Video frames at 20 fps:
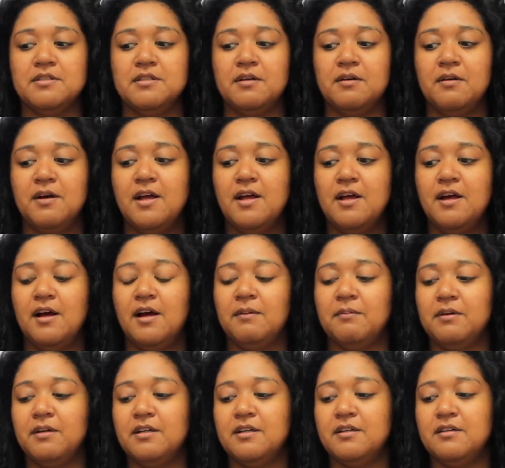So
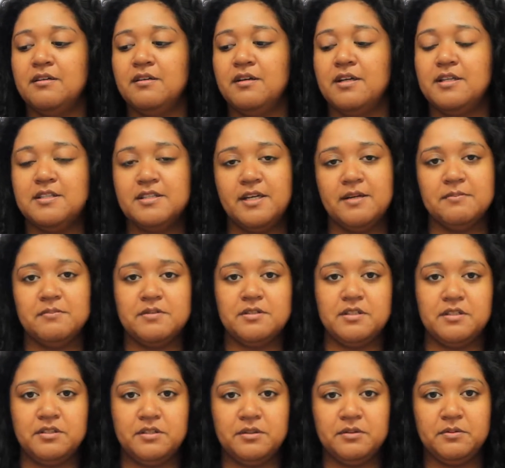I'm going to attempt
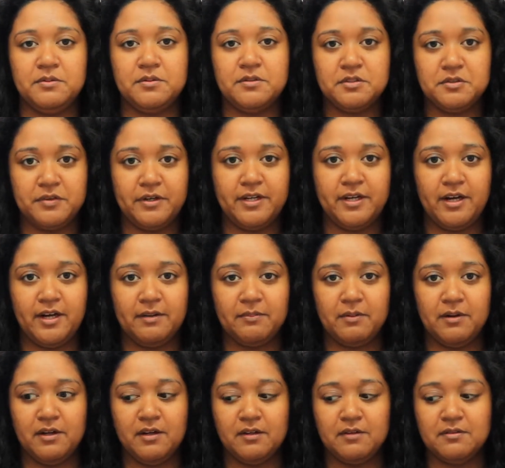to do straight
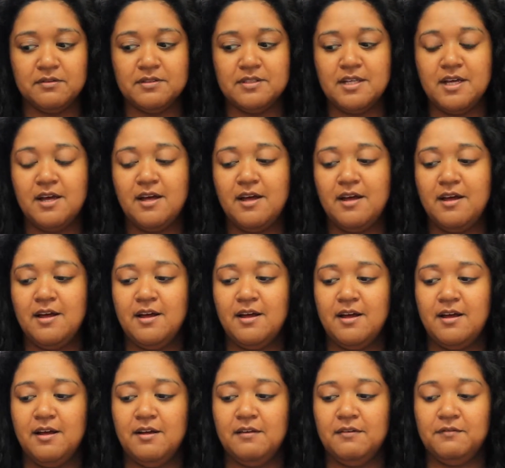eyebrows
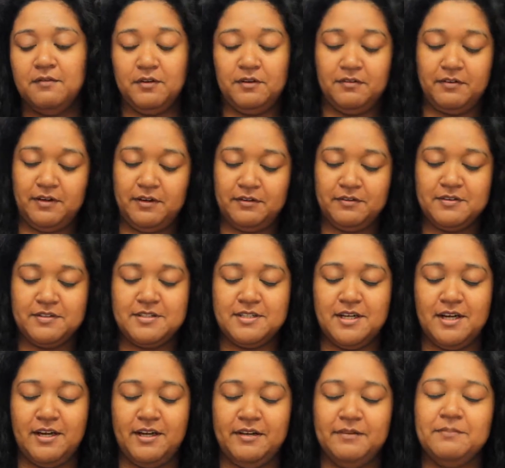for the very first
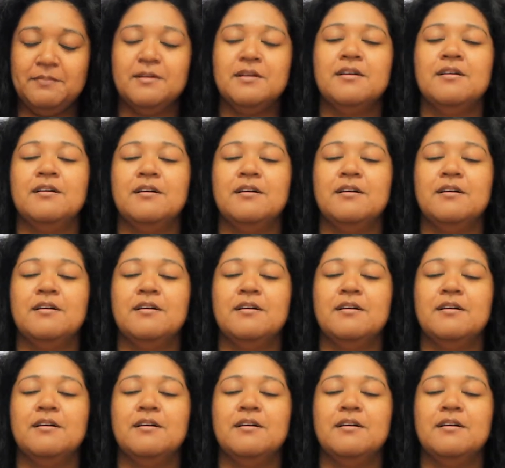time.